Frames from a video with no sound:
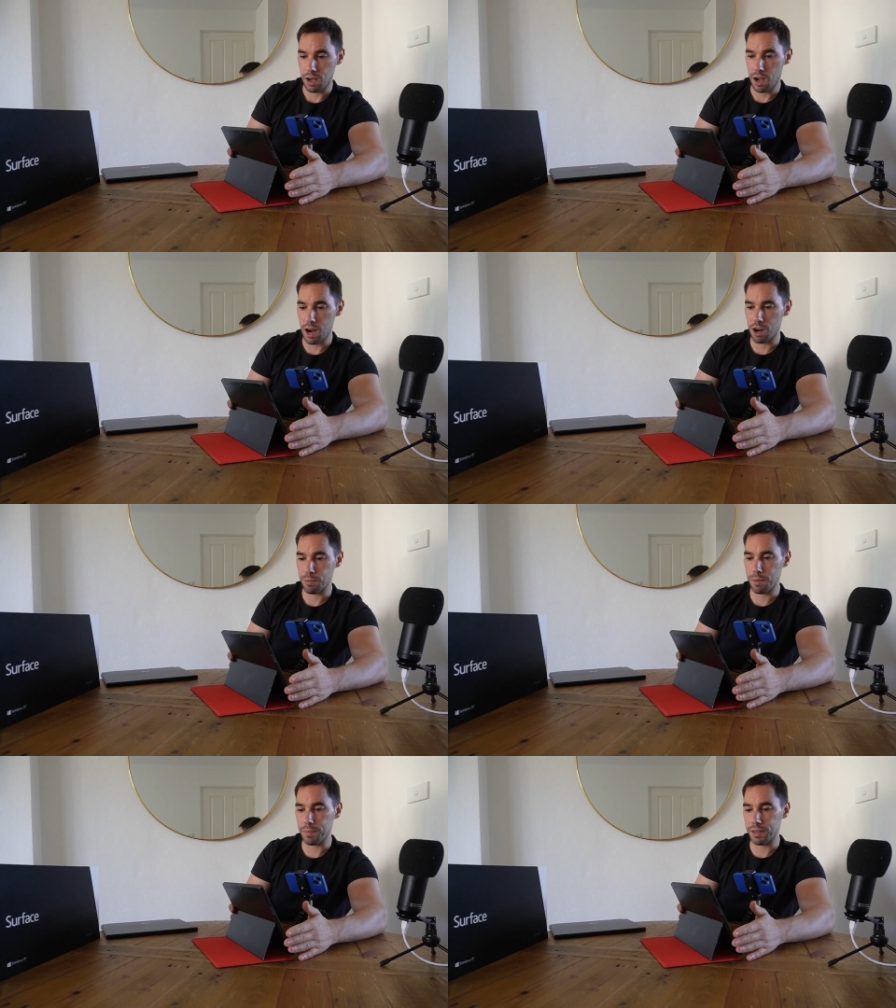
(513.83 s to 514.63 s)
I
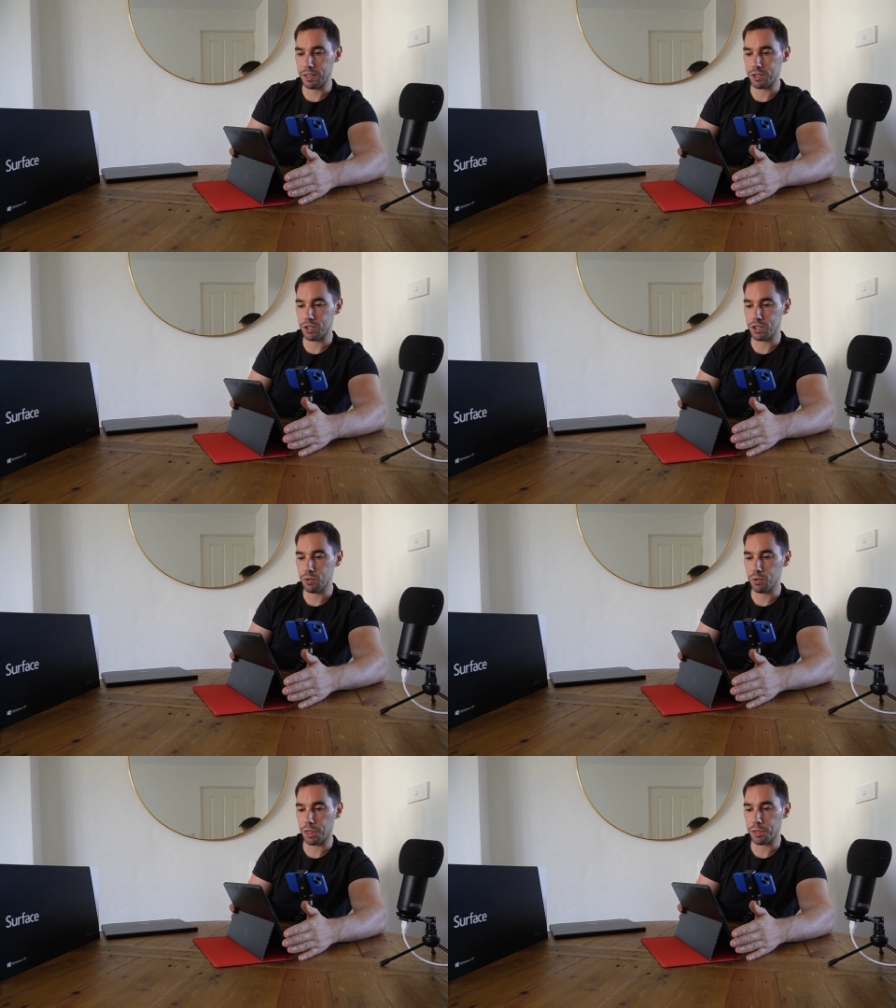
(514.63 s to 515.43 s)
remember this. You can
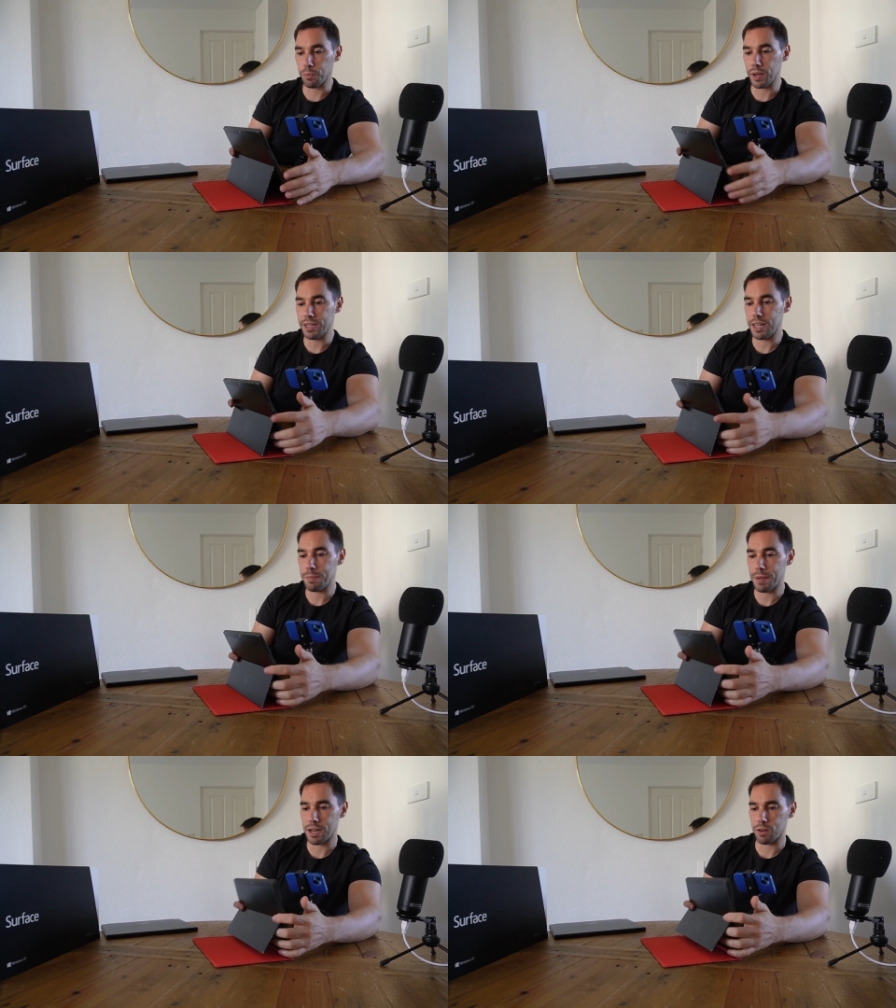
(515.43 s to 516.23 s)
do a
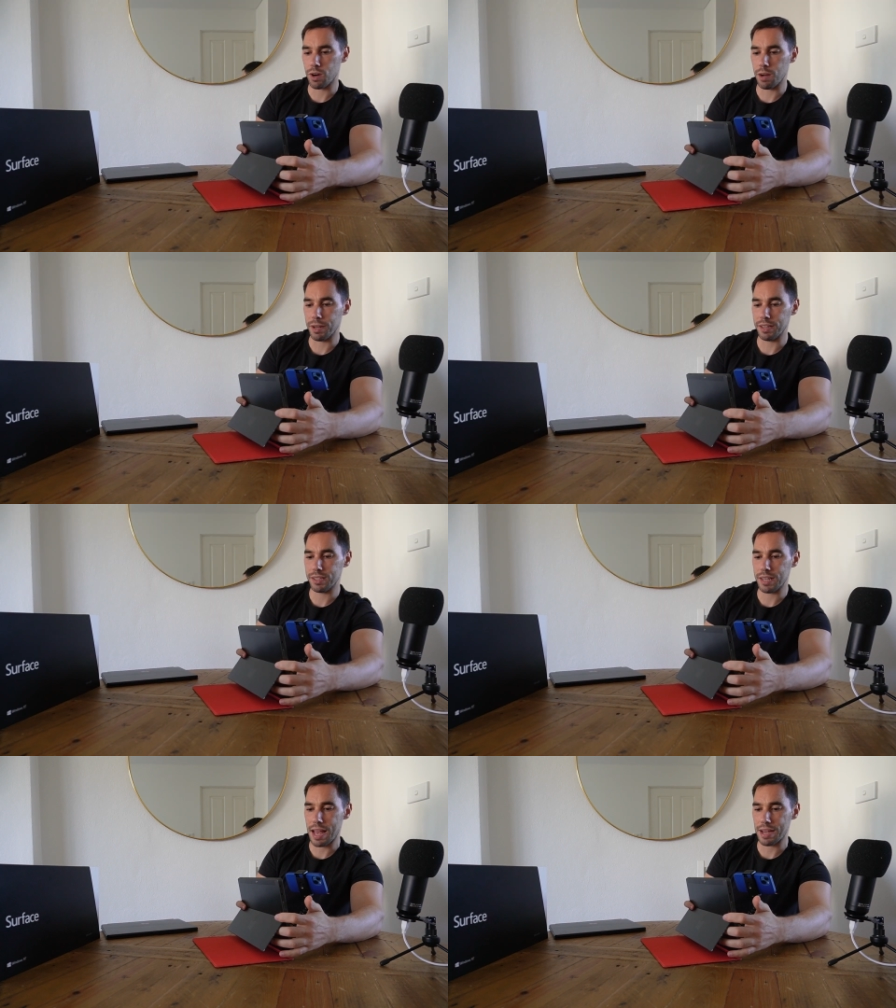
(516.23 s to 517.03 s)
3D panorama.
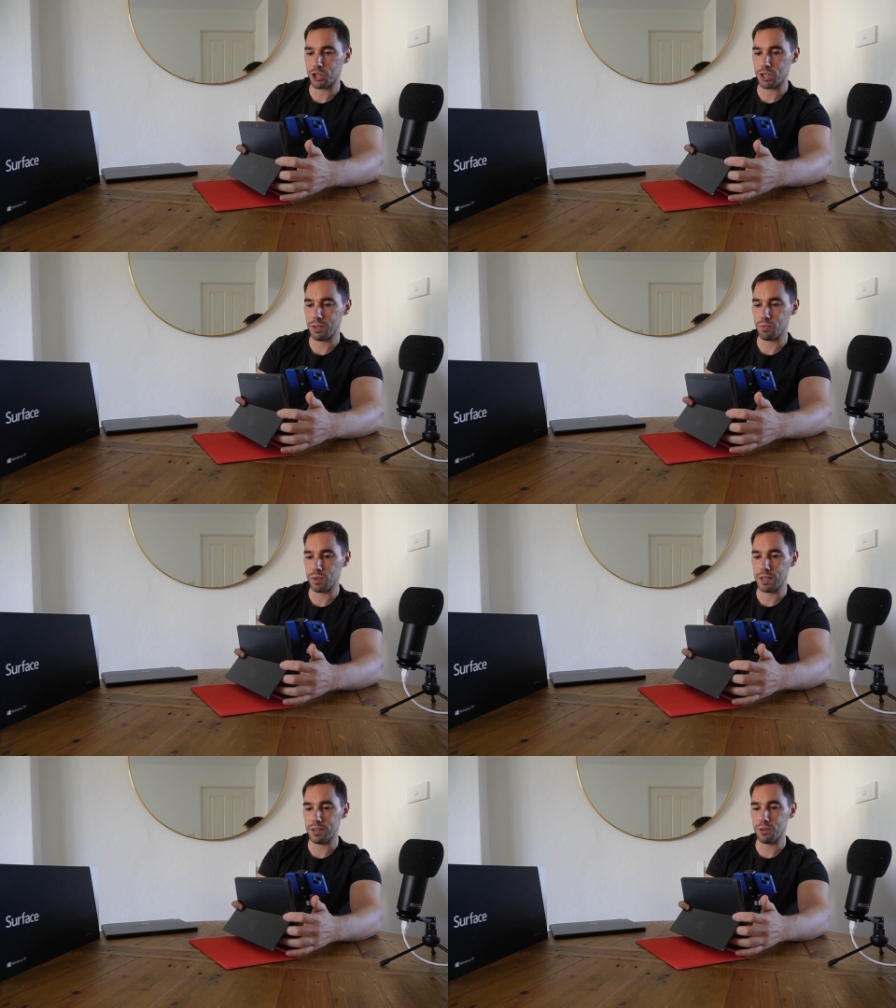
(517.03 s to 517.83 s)
This is actually
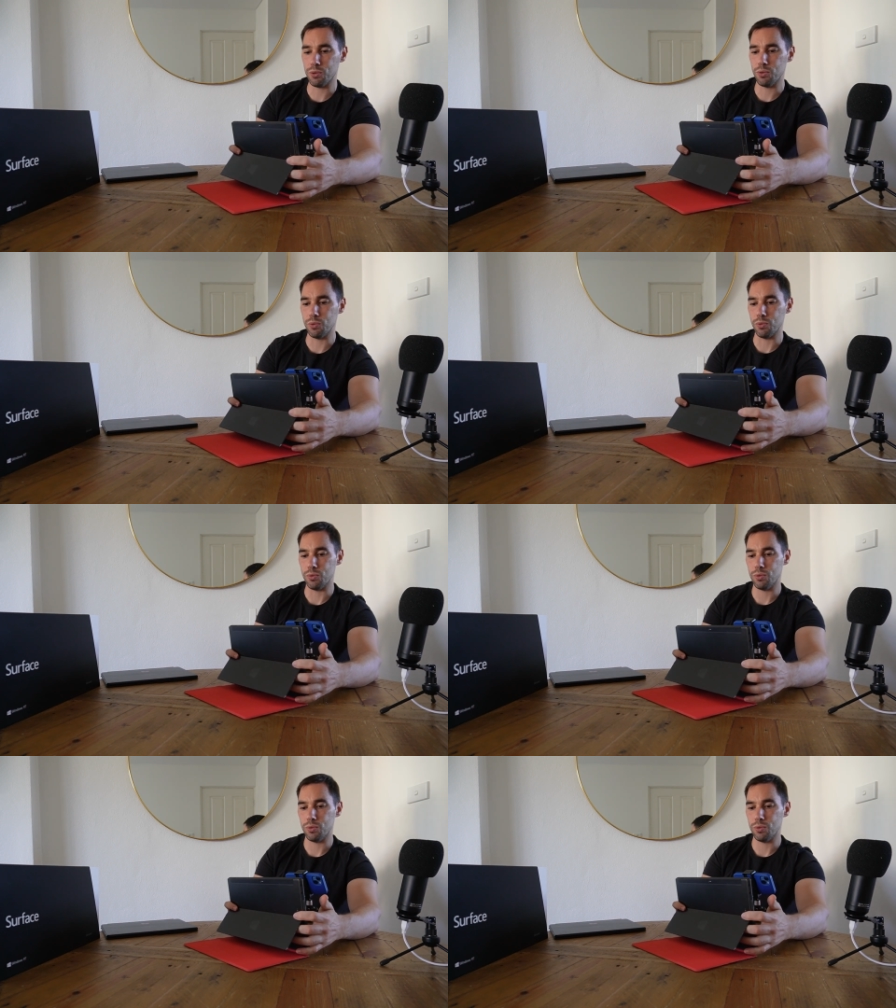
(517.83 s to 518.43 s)
really cool.